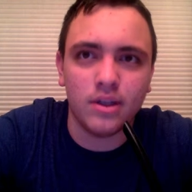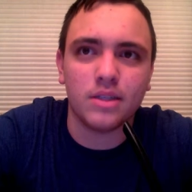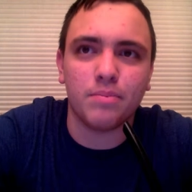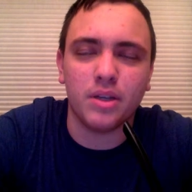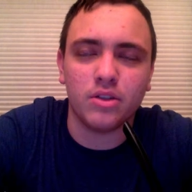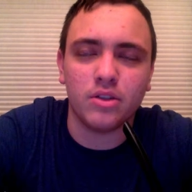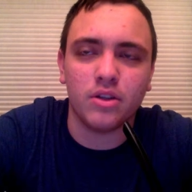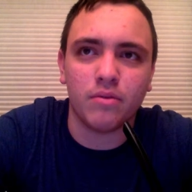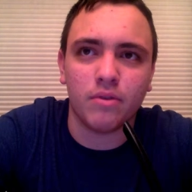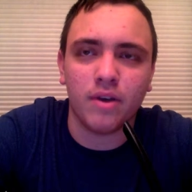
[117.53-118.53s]
It's a
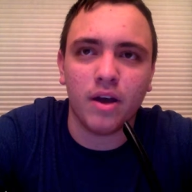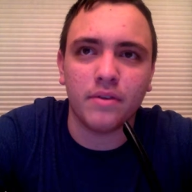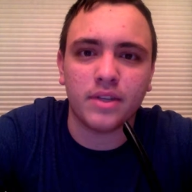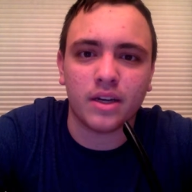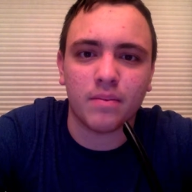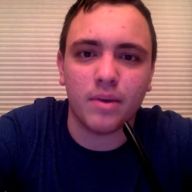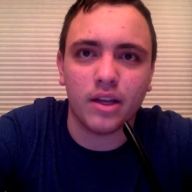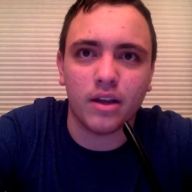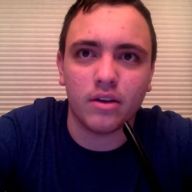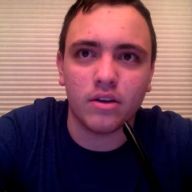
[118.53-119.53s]
pistol that revolves like a
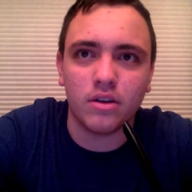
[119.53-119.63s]
minigun.